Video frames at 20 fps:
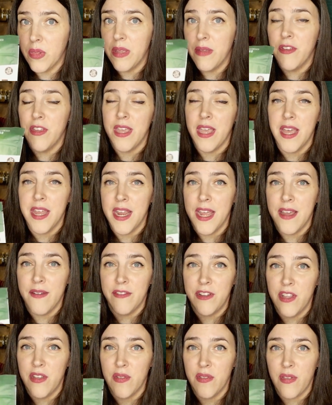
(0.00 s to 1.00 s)
you kind of have
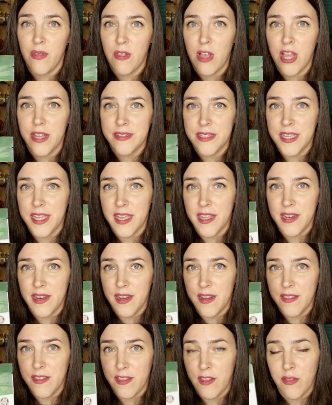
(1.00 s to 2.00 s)
to use a lot to get
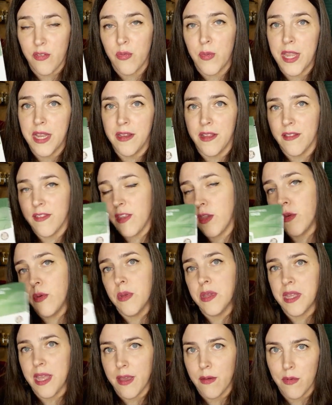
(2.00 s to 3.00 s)
the sweetness that you
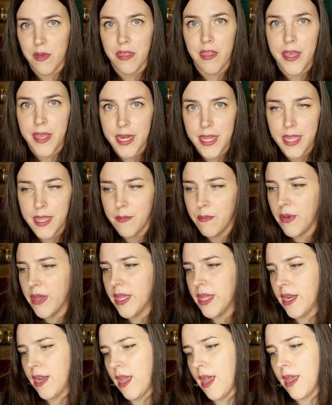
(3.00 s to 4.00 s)
would get with honey,
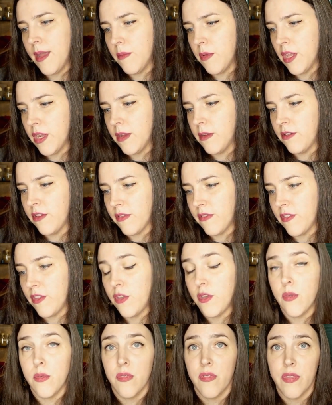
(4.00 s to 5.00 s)
but I'm going to just
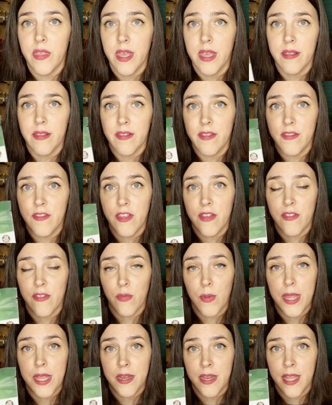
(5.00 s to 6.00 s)
use this to
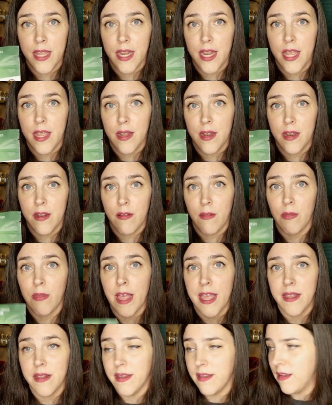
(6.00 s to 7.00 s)
sweeten it and
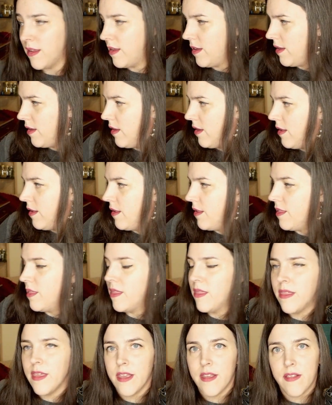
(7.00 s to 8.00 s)
let
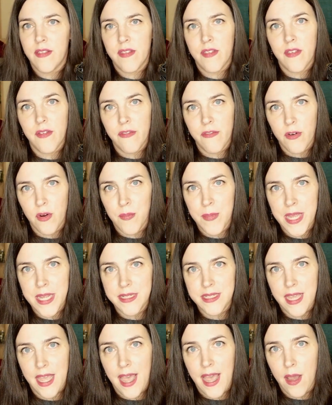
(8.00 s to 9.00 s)
this ferment
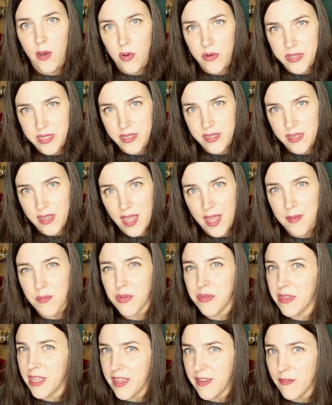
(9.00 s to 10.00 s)
out, I
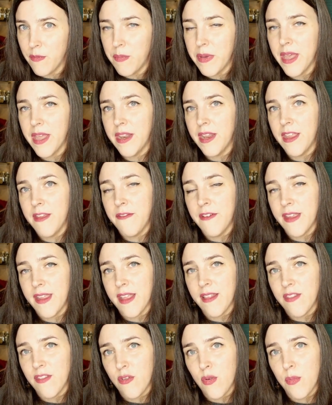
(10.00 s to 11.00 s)
believe. But if it
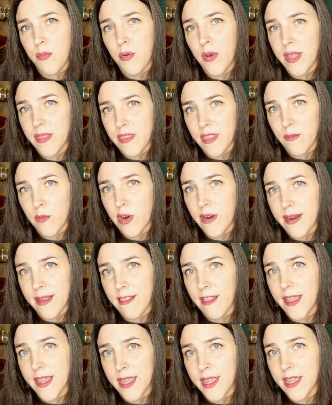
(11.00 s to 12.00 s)
gets to a point that where I
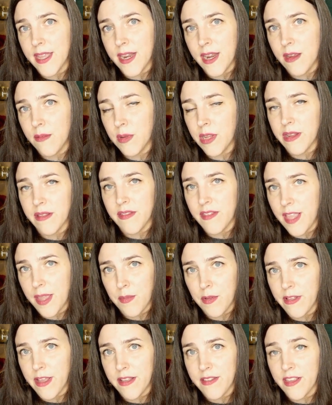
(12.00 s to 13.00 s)
like it, I'm going to
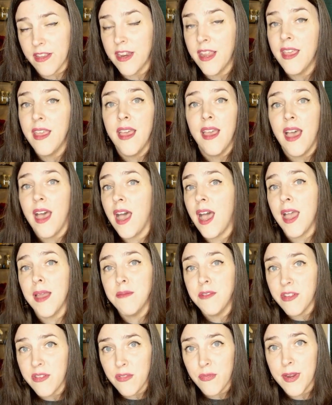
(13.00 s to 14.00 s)
stabilize it. I'm
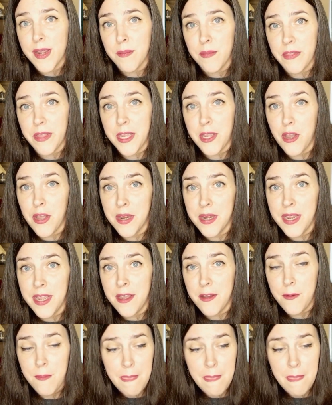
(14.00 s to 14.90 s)
just rambling on now.